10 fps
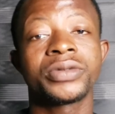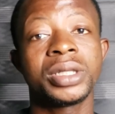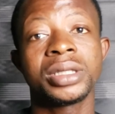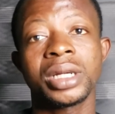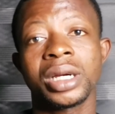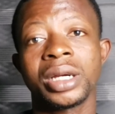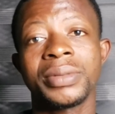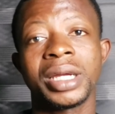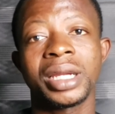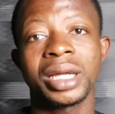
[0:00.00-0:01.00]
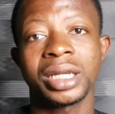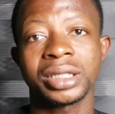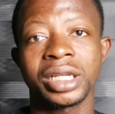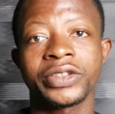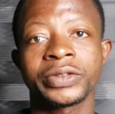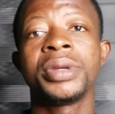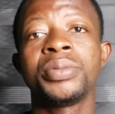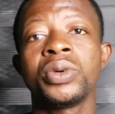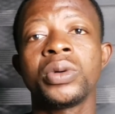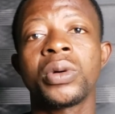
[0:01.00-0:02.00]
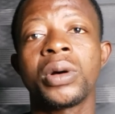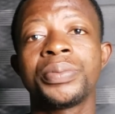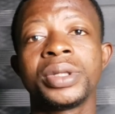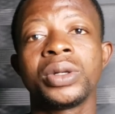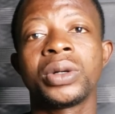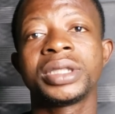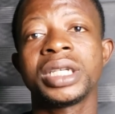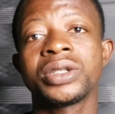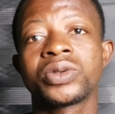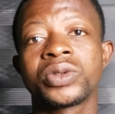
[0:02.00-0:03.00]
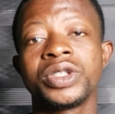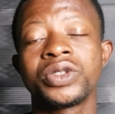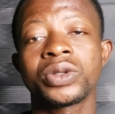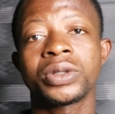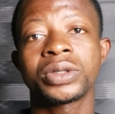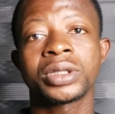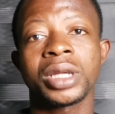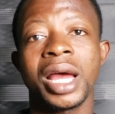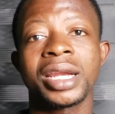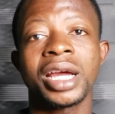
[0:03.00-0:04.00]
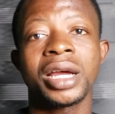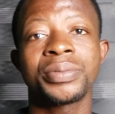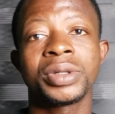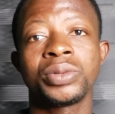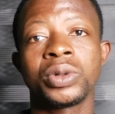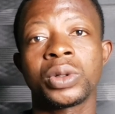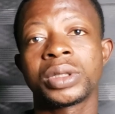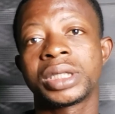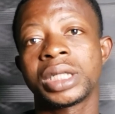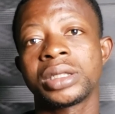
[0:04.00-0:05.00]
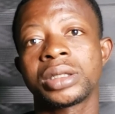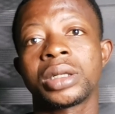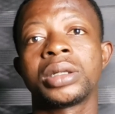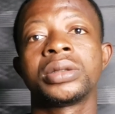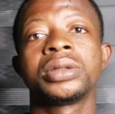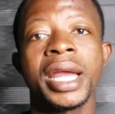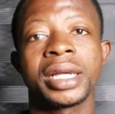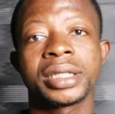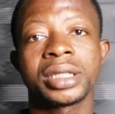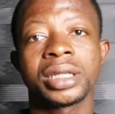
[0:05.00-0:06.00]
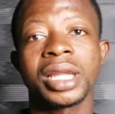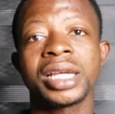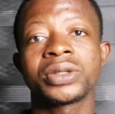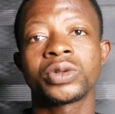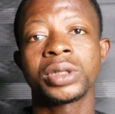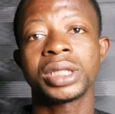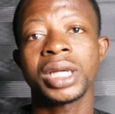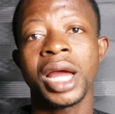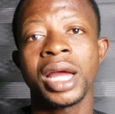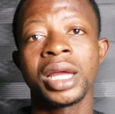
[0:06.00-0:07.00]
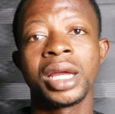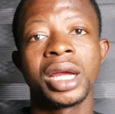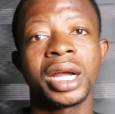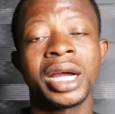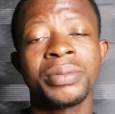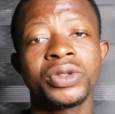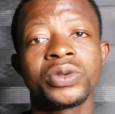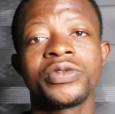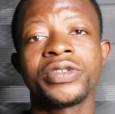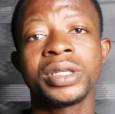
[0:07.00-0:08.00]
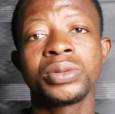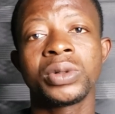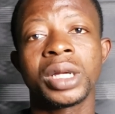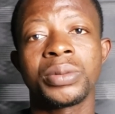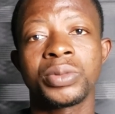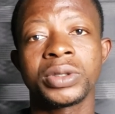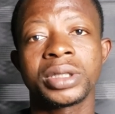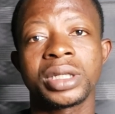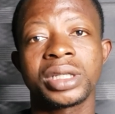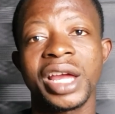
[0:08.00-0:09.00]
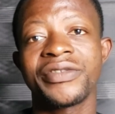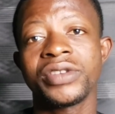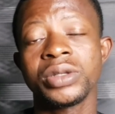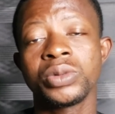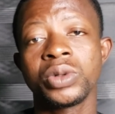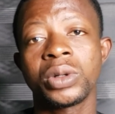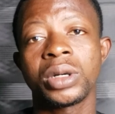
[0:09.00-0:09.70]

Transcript: Instagram and other stars. People copy or just screenshot other people content on X, that's Twitter, come to Facebook and post it, and Facebook